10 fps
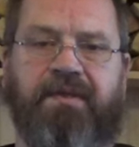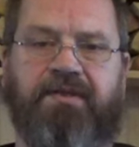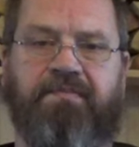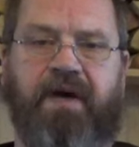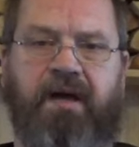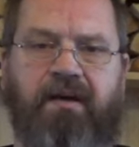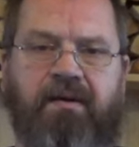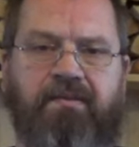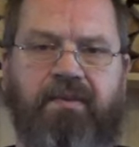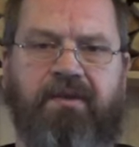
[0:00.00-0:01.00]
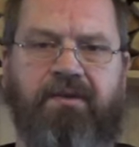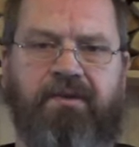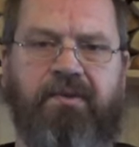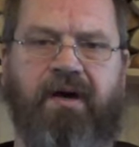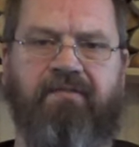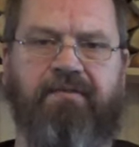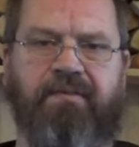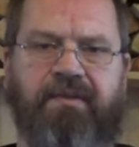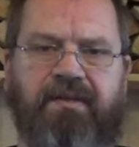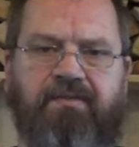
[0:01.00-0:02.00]
It's better with the new
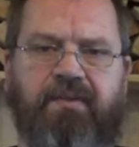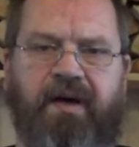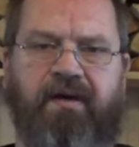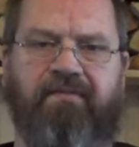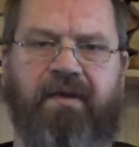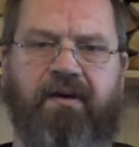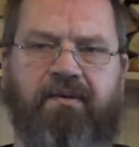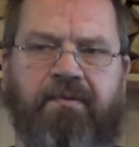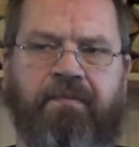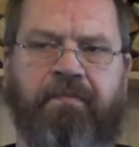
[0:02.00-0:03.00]
government that we have now.